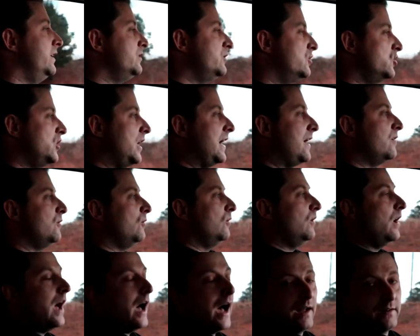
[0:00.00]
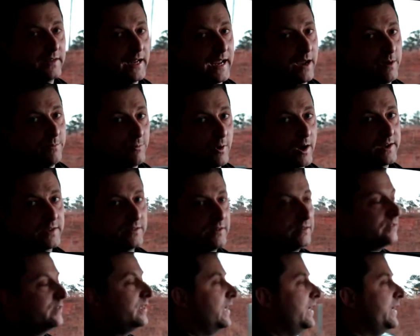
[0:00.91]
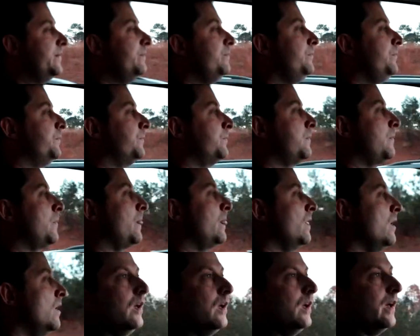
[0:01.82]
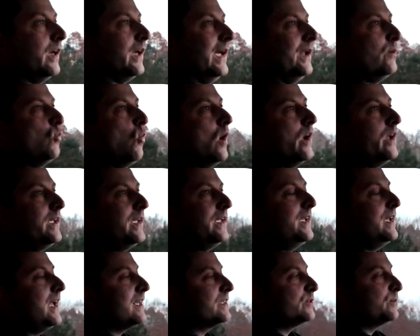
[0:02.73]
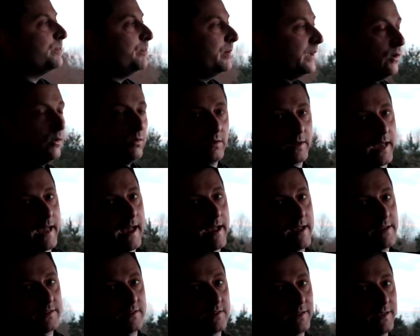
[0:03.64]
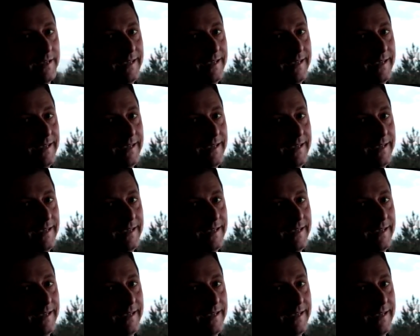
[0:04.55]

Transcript: his channel, Hot Damn Racing Team. And what he has built, guys,